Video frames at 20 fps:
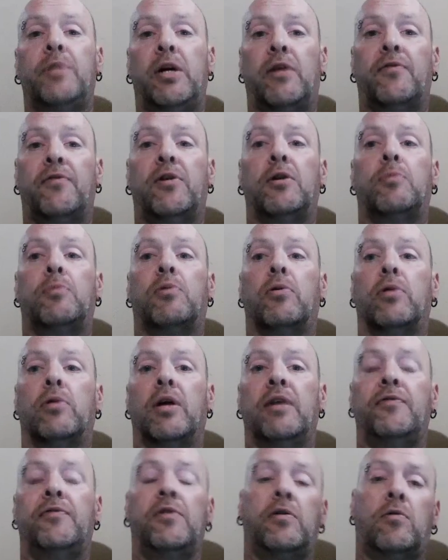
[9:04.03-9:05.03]
are very
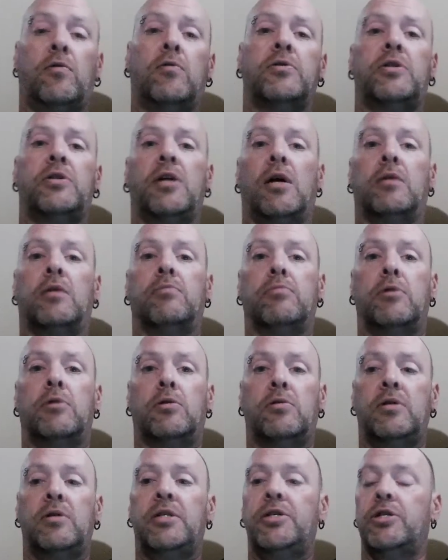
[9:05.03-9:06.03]
pro-life, and of course they are. They're
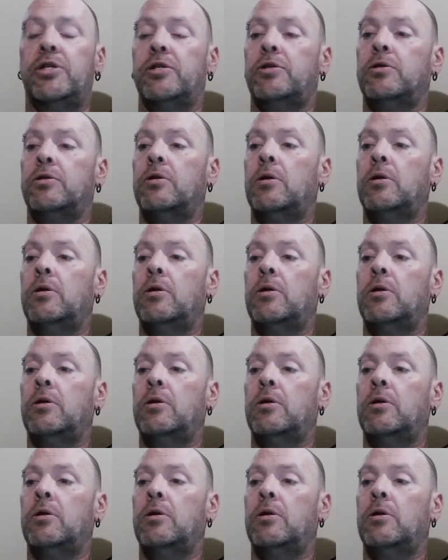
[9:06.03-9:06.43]
religious.